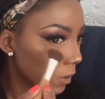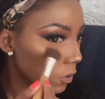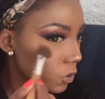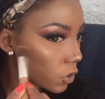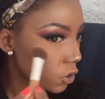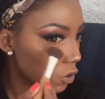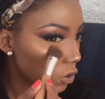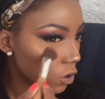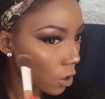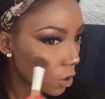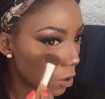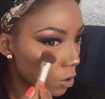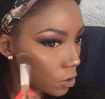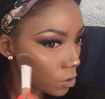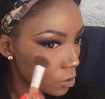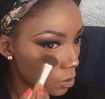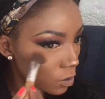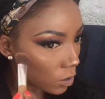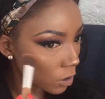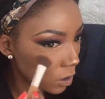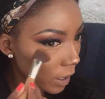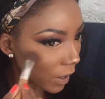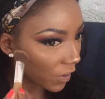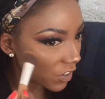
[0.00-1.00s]
So
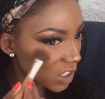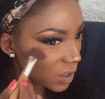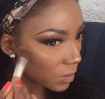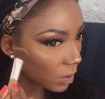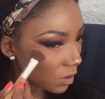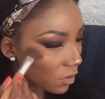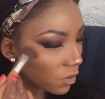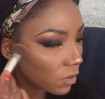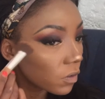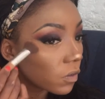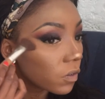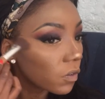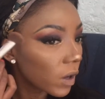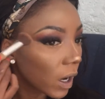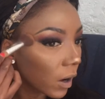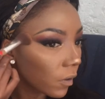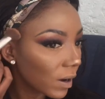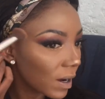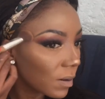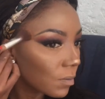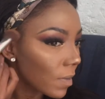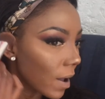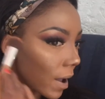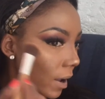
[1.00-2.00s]
you have to be
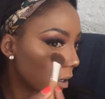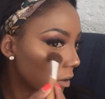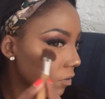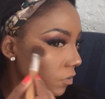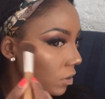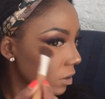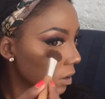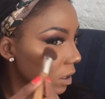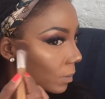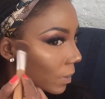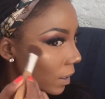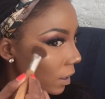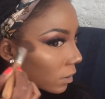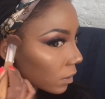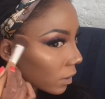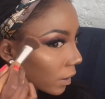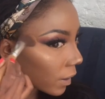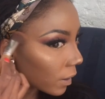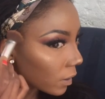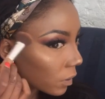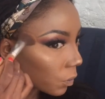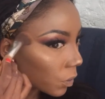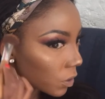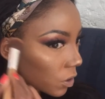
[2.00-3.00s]
very mindful about
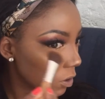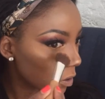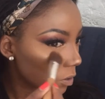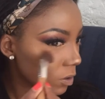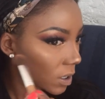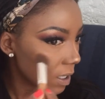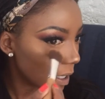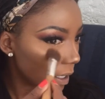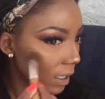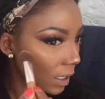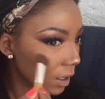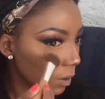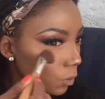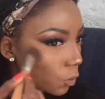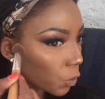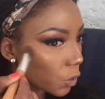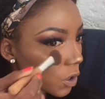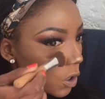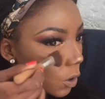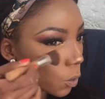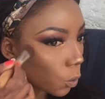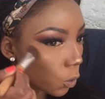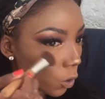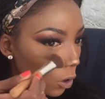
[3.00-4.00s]
that
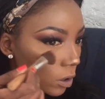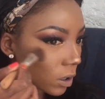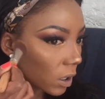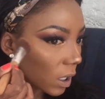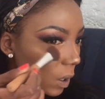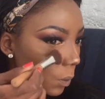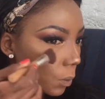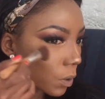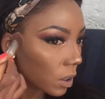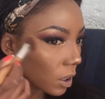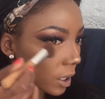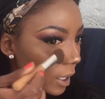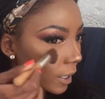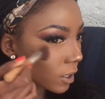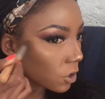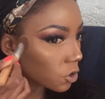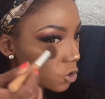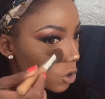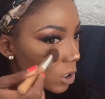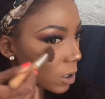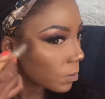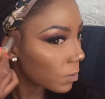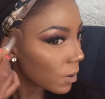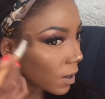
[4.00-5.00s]
when you're working with like
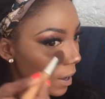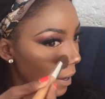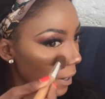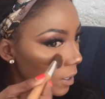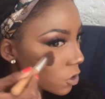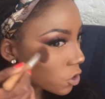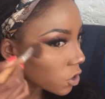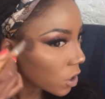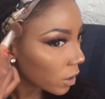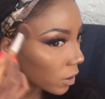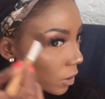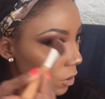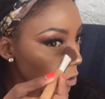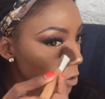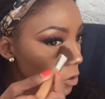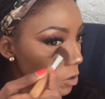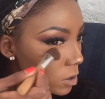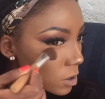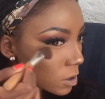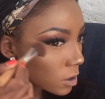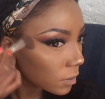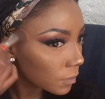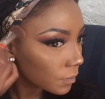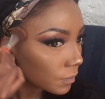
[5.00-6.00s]
cheaper
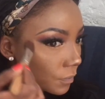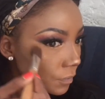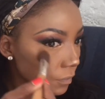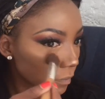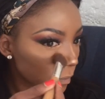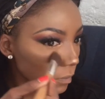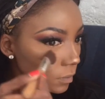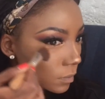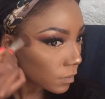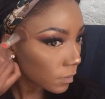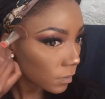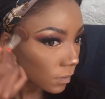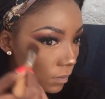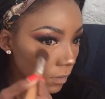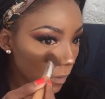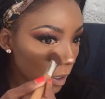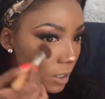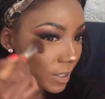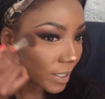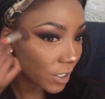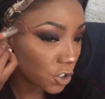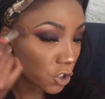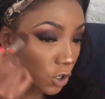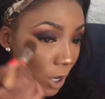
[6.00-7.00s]
eyeshadows,
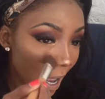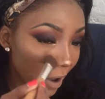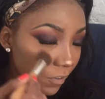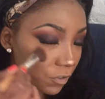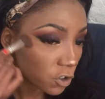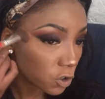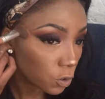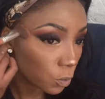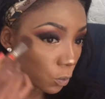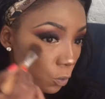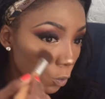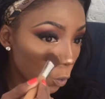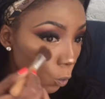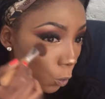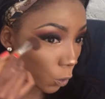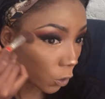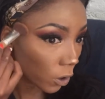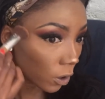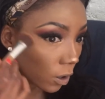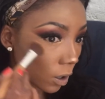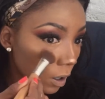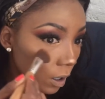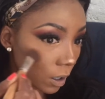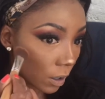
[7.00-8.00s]
is that you have to
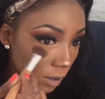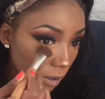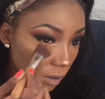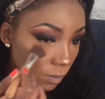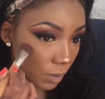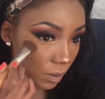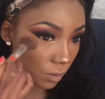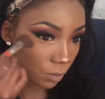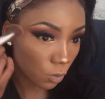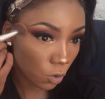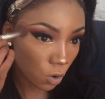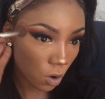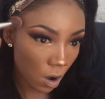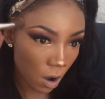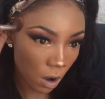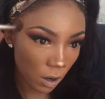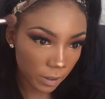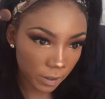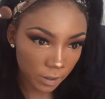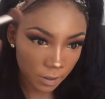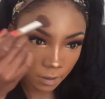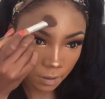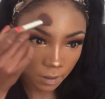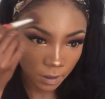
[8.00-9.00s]
work a little bit more
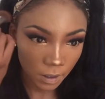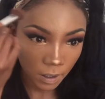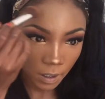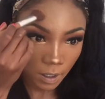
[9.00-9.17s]
harder.